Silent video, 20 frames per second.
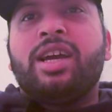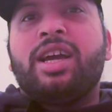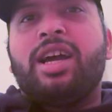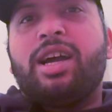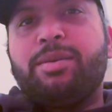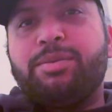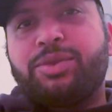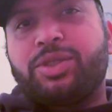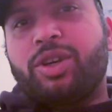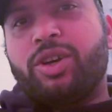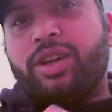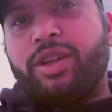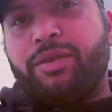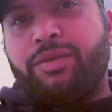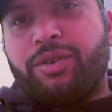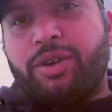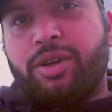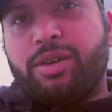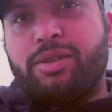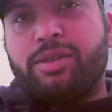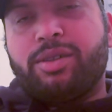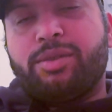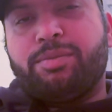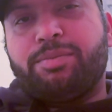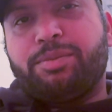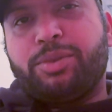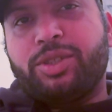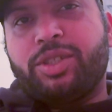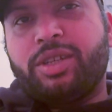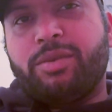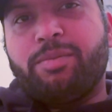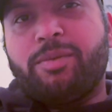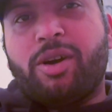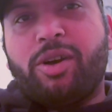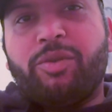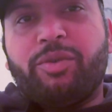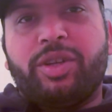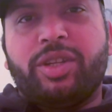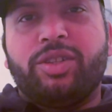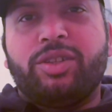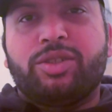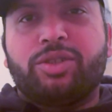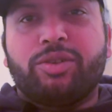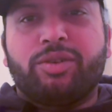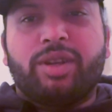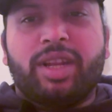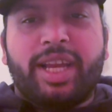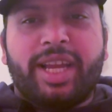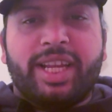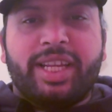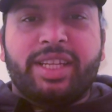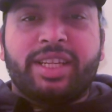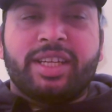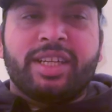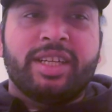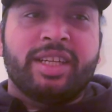I'm sorry for putting my video too late.